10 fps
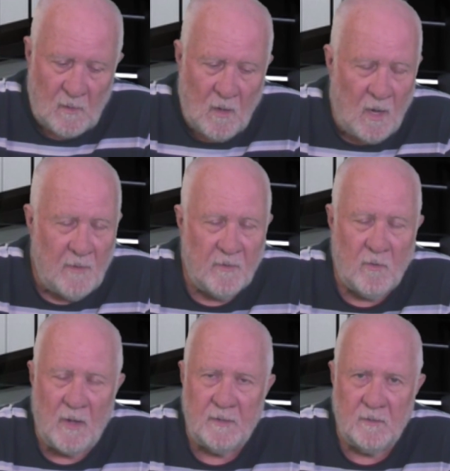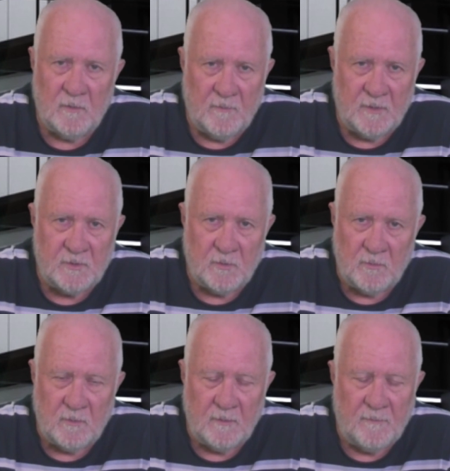I have a great deal of issue,
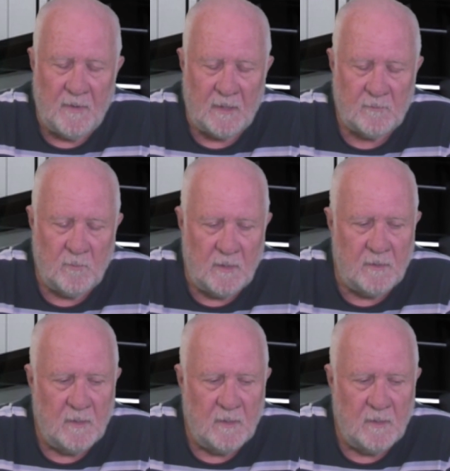in fact, with